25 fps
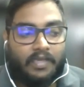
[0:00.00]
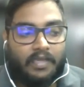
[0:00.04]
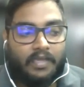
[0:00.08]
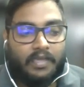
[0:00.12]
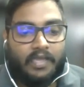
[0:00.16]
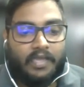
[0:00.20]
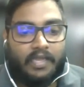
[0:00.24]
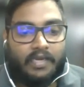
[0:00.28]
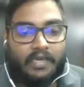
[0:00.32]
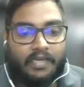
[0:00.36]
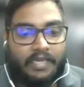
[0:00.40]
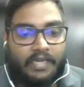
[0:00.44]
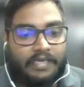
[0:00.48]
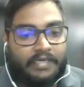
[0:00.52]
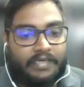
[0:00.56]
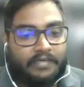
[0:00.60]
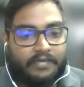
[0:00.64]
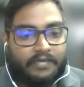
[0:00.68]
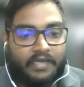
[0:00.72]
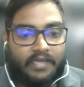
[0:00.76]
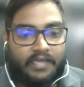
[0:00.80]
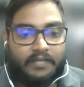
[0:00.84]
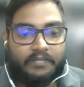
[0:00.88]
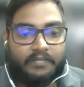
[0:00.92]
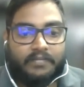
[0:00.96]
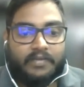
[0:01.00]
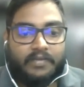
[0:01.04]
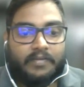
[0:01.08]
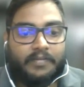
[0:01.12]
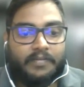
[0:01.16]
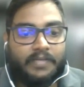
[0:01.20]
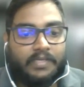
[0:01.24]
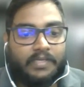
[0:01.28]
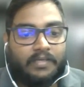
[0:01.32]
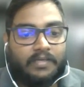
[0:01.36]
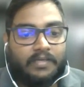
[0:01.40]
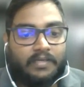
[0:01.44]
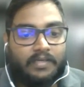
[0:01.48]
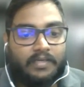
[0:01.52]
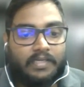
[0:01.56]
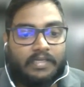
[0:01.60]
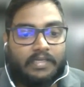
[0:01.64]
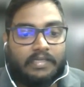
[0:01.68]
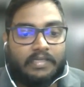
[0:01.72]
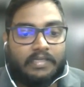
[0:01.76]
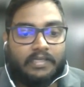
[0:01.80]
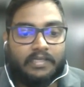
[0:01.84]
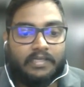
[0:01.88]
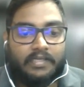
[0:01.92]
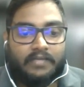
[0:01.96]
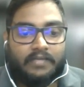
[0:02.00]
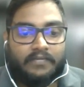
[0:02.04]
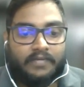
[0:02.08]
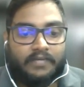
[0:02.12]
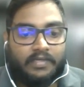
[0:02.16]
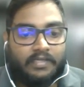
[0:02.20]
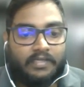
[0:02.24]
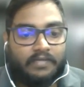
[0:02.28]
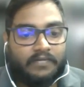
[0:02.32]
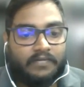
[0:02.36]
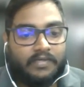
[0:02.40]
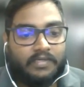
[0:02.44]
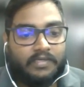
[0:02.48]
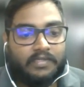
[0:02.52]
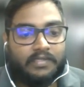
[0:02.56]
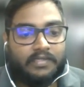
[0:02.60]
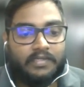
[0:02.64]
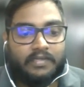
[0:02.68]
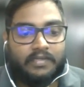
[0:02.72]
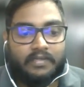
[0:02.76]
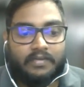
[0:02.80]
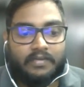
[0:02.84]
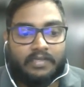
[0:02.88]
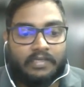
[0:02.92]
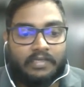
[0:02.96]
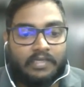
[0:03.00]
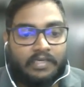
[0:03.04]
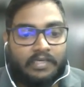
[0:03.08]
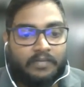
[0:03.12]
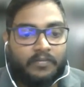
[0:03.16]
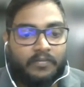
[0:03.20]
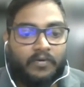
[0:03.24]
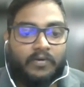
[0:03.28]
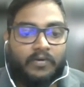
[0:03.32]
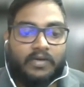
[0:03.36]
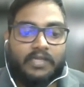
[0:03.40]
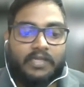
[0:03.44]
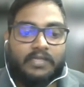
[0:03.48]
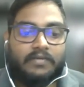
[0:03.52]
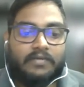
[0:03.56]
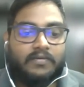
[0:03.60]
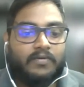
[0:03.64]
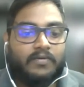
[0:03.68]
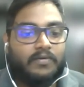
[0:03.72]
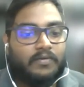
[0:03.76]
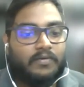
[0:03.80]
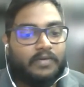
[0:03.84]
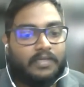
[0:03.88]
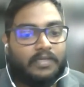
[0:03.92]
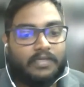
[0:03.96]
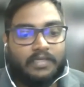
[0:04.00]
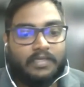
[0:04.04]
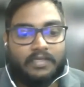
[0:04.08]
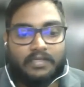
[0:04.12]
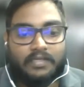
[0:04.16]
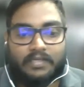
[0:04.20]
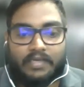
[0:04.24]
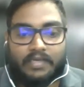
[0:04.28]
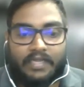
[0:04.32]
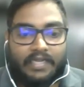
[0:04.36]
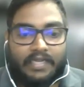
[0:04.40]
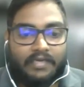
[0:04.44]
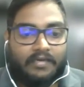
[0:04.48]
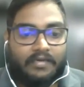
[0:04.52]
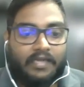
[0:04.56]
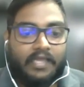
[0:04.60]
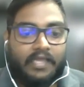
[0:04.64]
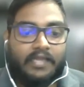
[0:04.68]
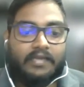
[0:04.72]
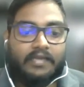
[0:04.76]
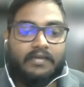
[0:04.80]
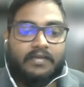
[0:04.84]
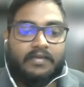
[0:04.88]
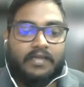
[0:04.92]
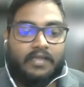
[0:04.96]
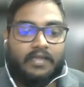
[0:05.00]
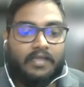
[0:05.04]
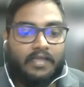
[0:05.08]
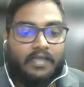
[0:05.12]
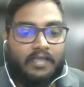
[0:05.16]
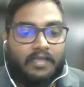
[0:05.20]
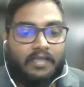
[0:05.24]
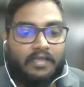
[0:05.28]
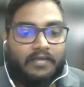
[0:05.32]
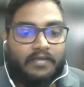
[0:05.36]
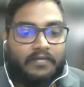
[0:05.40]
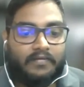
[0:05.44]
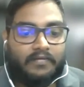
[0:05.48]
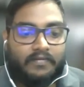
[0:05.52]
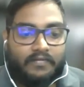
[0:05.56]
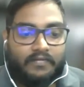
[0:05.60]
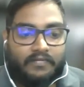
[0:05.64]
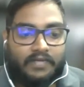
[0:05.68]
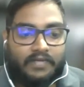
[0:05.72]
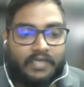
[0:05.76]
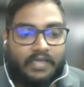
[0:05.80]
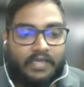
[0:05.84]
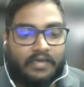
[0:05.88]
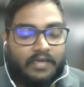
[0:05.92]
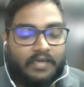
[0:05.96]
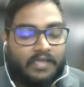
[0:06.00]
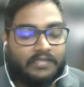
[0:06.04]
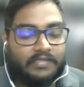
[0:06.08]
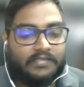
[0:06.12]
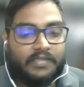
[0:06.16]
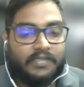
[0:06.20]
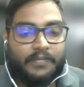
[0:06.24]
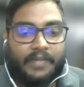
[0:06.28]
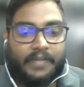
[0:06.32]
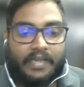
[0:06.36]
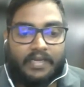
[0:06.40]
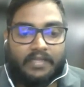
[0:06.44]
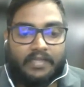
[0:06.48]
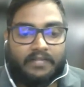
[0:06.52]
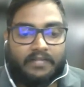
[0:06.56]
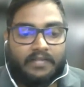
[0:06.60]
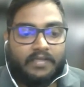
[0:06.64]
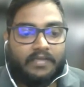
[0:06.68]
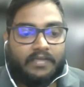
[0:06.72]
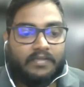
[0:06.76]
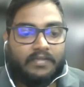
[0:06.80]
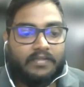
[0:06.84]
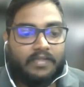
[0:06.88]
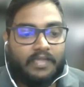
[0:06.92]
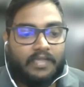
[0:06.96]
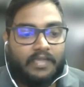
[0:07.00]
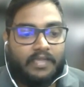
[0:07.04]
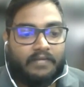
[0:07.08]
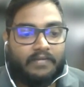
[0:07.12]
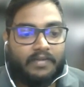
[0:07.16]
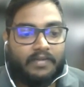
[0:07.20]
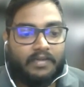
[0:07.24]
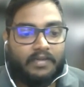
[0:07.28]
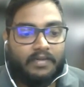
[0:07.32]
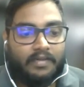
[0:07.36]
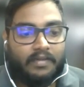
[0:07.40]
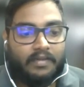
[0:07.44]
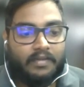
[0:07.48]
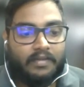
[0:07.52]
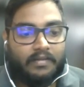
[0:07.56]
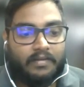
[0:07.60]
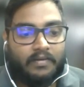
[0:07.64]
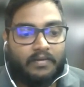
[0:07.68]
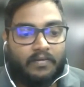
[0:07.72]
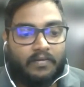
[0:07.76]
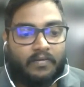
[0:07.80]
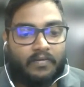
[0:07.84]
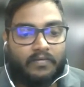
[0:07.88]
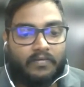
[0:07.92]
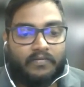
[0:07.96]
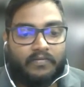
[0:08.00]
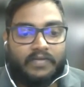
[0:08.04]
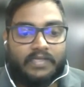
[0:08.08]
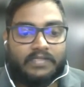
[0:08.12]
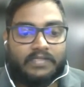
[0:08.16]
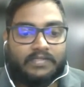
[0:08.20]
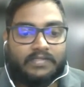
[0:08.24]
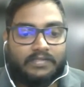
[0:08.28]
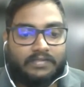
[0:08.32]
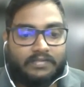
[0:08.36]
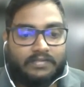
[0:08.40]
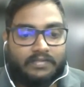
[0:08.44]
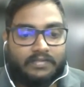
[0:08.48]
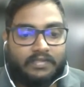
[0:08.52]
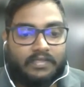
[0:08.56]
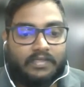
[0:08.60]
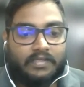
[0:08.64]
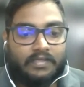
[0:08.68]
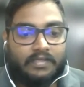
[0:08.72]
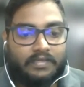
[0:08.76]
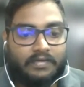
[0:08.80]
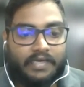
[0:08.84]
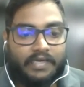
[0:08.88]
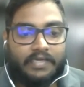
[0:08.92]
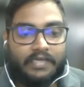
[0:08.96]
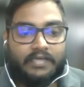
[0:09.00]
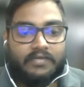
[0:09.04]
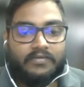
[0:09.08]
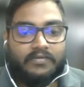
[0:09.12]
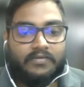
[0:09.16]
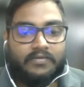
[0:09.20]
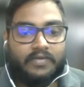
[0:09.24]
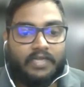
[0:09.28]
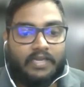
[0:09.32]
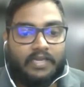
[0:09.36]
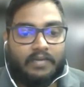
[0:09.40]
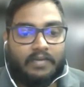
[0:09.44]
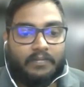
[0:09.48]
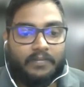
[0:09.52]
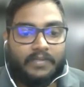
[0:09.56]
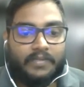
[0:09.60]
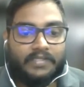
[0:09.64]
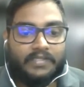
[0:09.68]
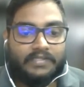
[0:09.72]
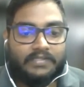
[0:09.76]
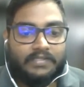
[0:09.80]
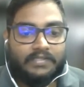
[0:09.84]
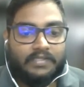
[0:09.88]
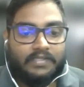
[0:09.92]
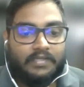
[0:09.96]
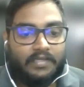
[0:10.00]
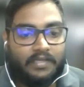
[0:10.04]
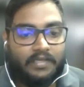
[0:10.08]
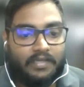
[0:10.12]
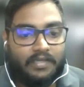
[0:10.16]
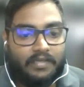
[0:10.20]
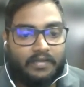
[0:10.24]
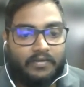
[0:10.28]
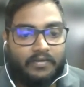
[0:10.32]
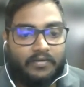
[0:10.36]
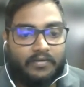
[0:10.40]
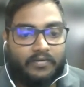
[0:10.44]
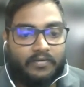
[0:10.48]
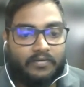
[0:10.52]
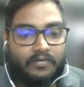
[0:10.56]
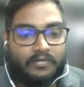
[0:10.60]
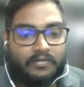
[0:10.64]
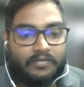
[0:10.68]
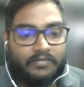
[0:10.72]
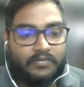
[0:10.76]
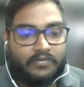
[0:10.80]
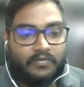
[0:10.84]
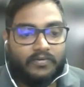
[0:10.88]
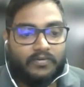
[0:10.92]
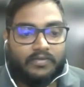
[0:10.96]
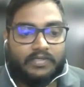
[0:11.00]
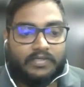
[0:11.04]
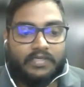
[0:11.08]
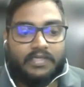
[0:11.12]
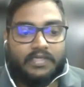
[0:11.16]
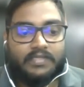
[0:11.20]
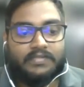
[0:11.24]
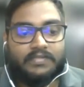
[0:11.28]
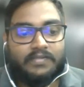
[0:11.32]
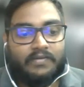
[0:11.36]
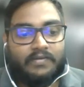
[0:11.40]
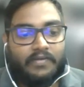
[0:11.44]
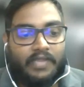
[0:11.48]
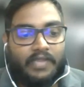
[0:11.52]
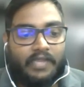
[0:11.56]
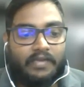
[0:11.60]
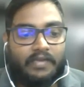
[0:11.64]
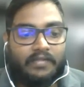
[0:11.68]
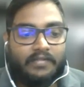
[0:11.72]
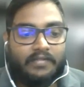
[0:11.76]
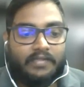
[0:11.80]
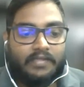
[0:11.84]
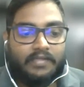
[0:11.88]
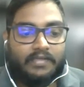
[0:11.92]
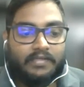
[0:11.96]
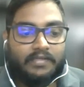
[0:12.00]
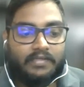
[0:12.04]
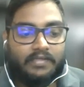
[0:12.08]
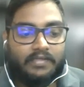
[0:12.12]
and anytime. I mean, in the even in the early morning or late night, we can ask them anything. They will always uh, ready to help us or taught us or anything